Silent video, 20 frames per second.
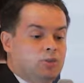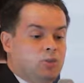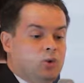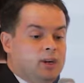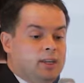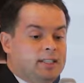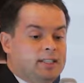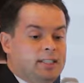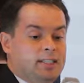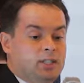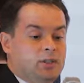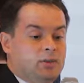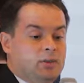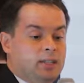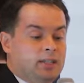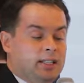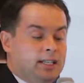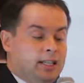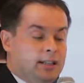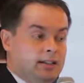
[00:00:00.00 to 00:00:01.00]
One is that you
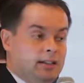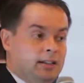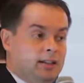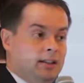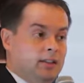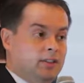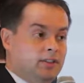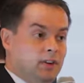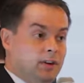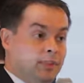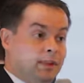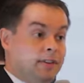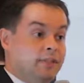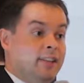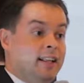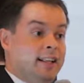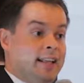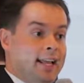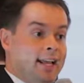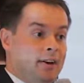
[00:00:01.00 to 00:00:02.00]
can get development of
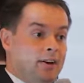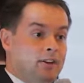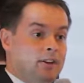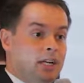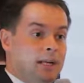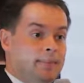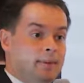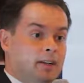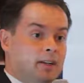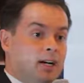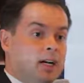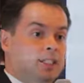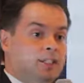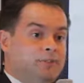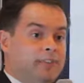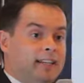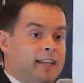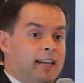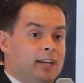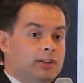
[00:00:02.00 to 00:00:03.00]
that heterotopic
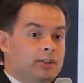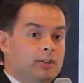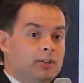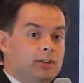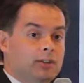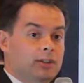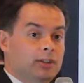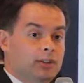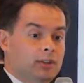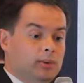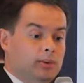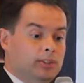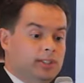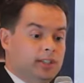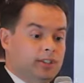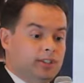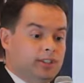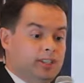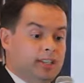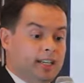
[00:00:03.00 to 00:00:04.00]
ossification through the
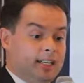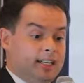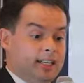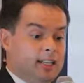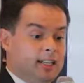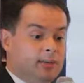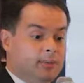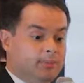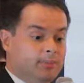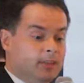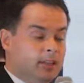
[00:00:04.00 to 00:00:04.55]
2-incision technique.